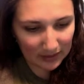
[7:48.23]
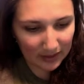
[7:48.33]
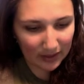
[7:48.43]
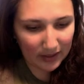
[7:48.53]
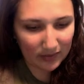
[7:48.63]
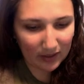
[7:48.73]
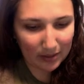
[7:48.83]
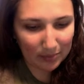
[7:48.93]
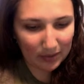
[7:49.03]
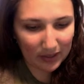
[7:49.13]
is I
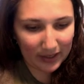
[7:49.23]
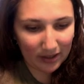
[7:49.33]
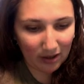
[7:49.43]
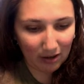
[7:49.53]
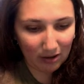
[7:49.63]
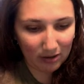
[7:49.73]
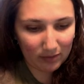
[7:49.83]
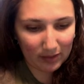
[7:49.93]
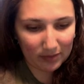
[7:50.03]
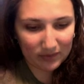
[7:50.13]
applied a hard
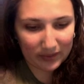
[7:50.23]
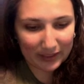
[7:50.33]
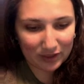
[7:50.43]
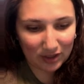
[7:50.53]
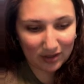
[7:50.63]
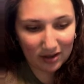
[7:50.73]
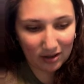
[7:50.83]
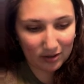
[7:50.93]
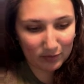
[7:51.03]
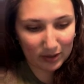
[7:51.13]
round, so HR,
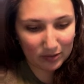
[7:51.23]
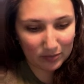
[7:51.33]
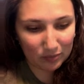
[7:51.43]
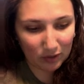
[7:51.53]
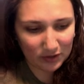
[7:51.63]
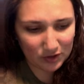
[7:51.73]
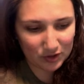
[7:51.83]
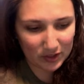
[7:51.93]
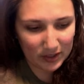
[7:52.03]
hard round brush,